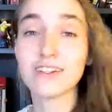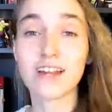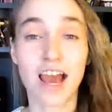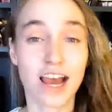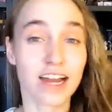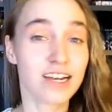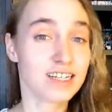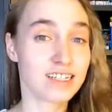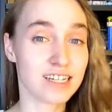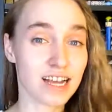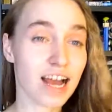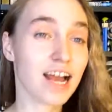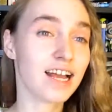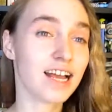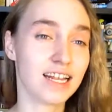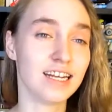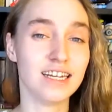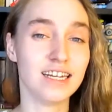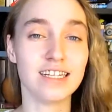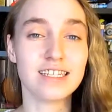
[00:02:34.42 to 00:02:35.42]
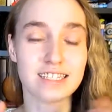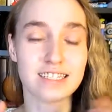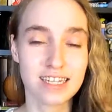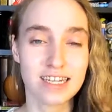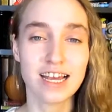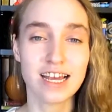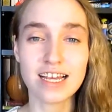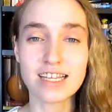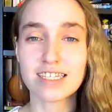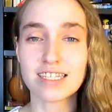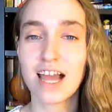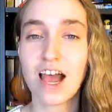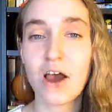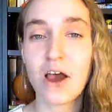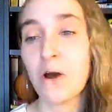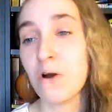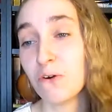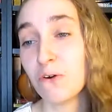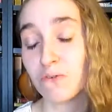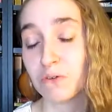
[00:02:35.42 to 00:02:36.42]
not done. Today's
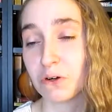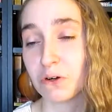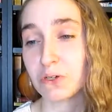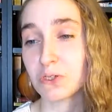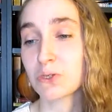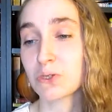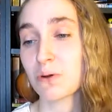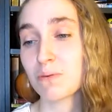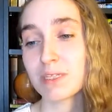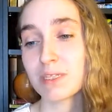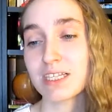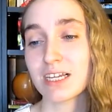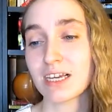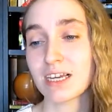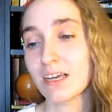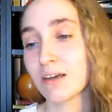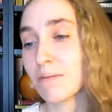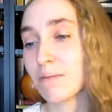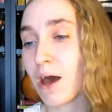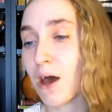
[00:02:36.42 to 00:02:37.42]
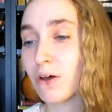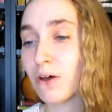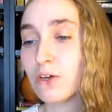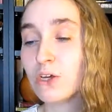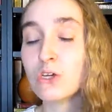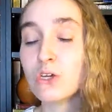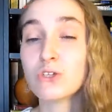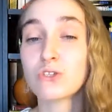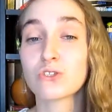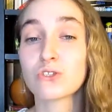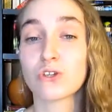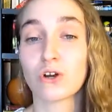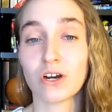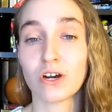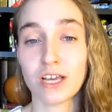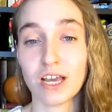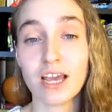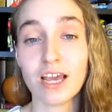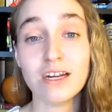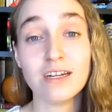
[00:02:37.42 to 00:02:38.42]
not over. So I was thinking about
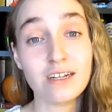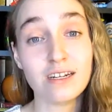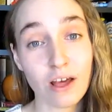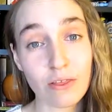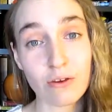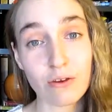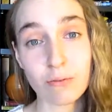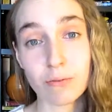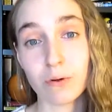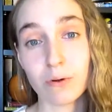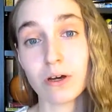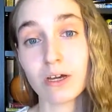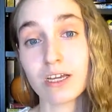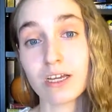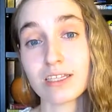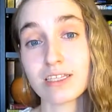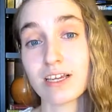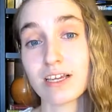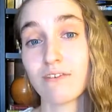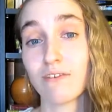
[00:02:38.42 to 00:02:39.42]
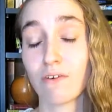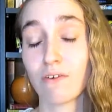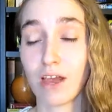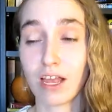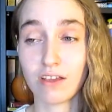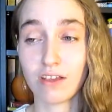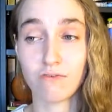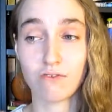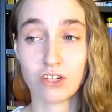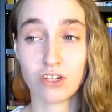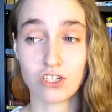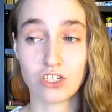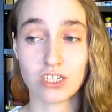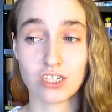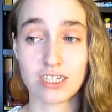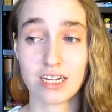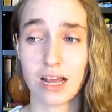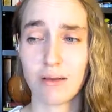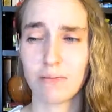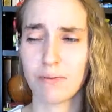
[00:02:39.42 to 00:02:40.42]
starting another book and seeing if I can finish it
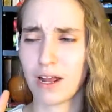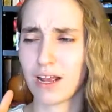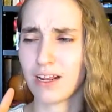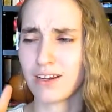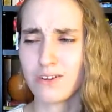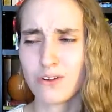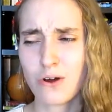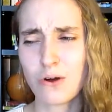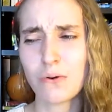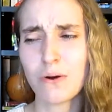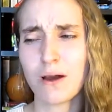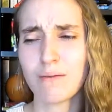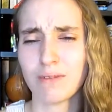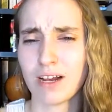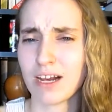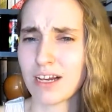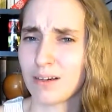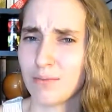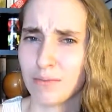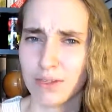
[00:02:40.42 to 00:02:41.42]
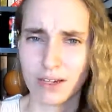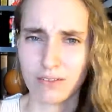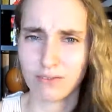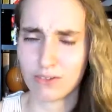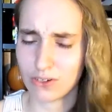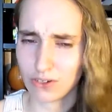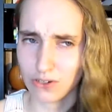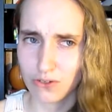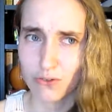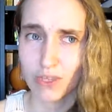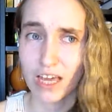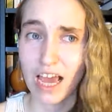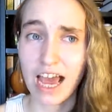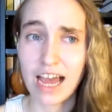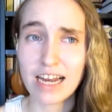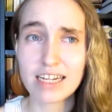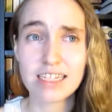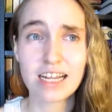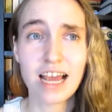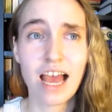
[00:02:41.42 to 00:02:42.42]
today, but I know I'm not going to be able to do
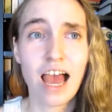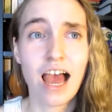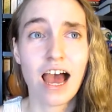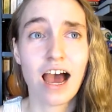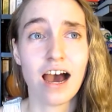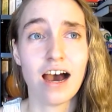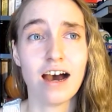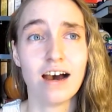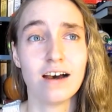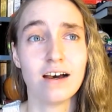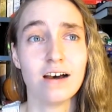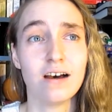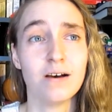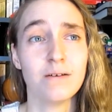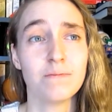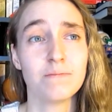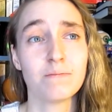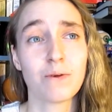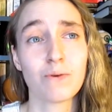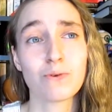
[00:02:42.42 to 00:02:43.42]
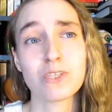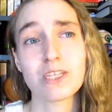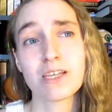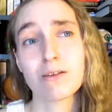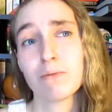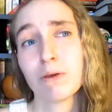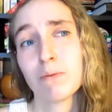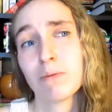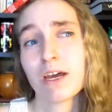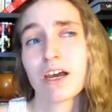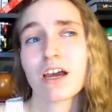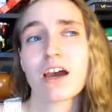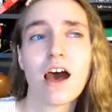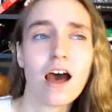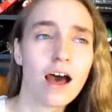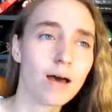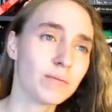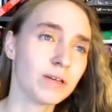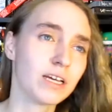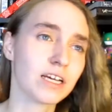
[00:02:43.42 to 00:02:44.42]
that. I was thinking maybe a
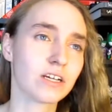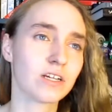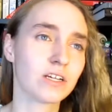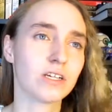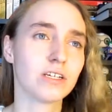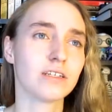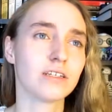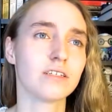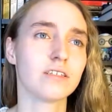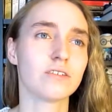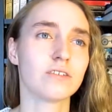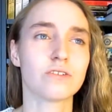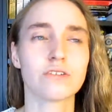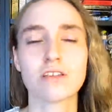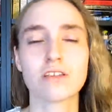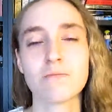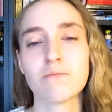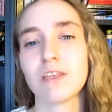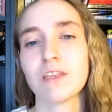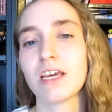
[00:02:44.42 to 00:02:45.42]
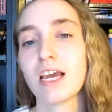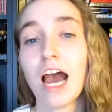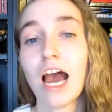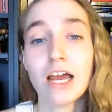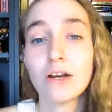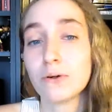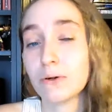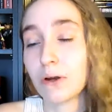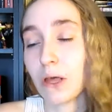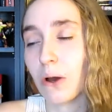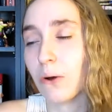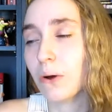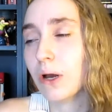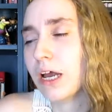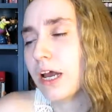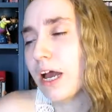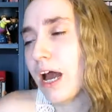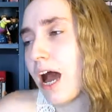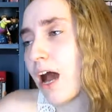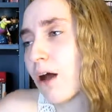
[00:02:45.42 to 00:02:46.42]
comic or something. I don't know.
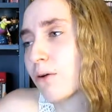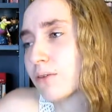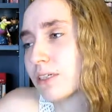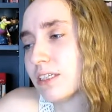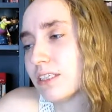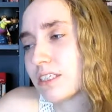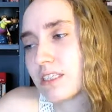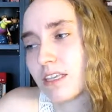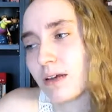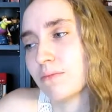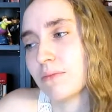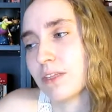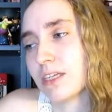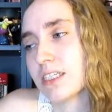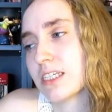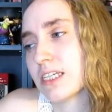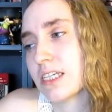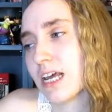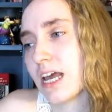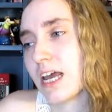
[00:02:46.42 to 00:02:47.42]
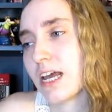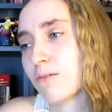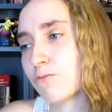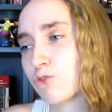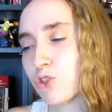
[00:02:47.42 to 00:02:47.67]
I'll read something today, I'm